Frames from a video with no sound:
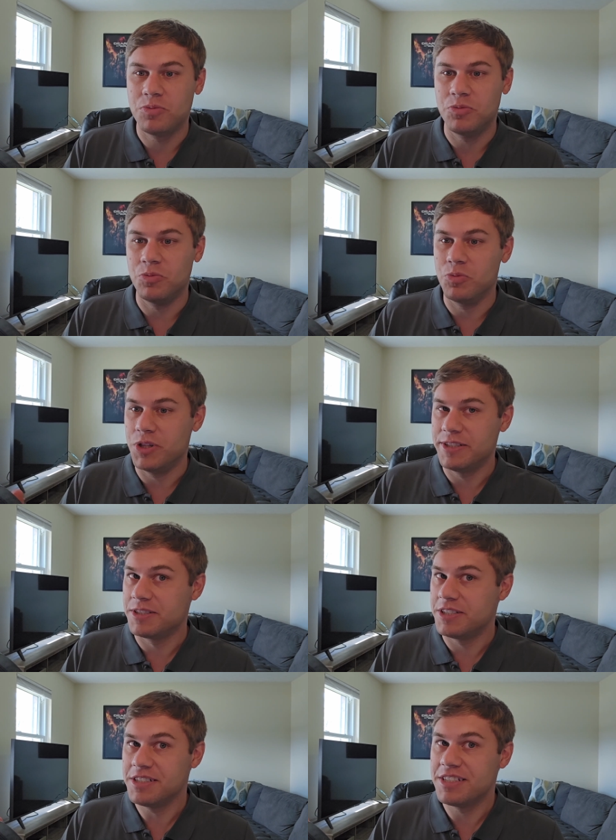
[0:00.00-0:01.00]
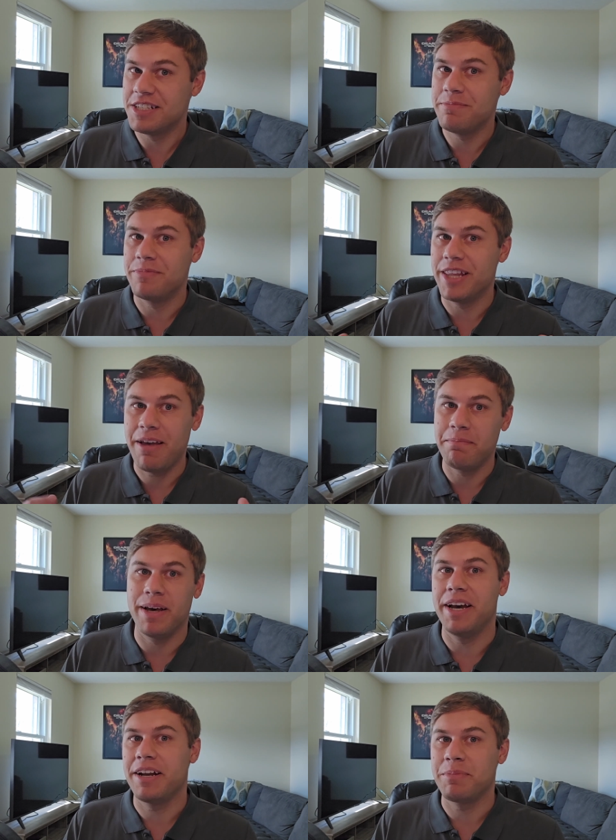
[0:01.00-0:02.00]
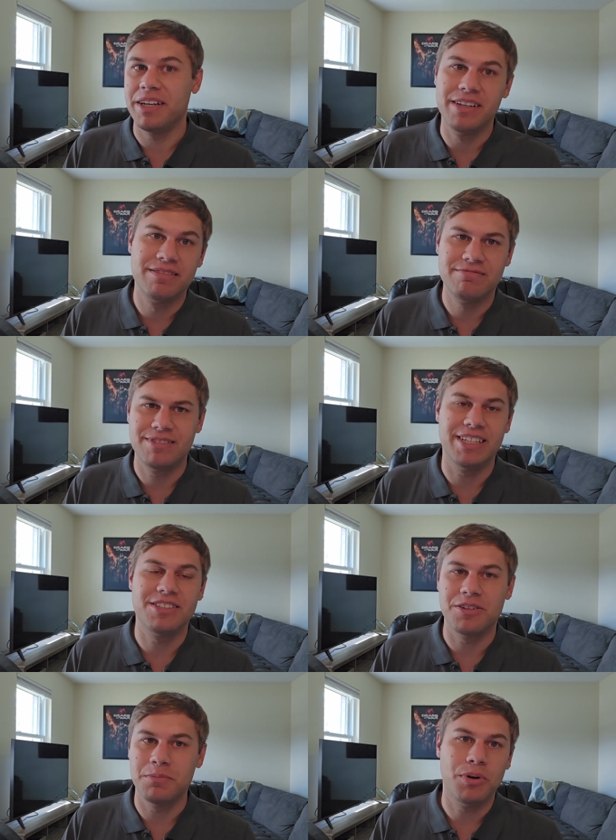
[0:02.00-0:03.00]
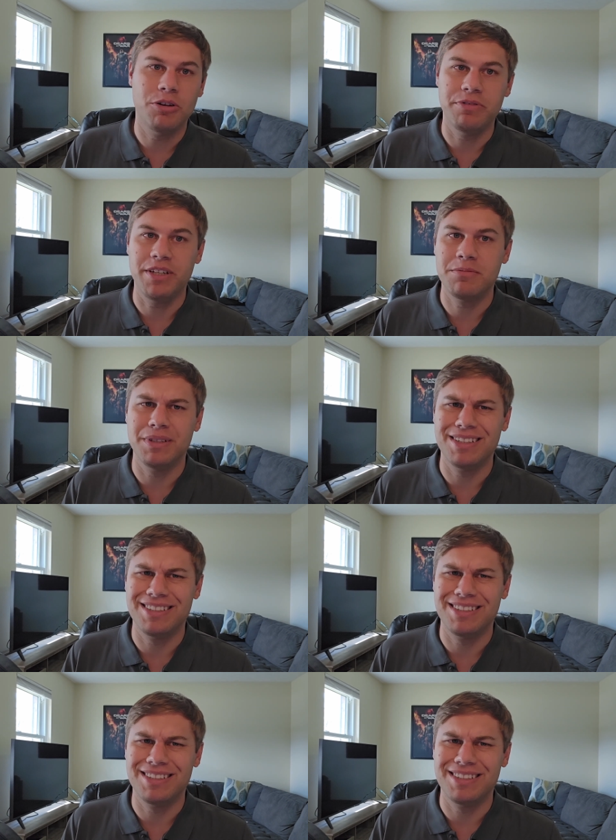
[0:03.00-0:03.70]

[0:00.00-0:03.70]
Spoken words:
This doesn't seem that bad. I mean, things aren't perfect, but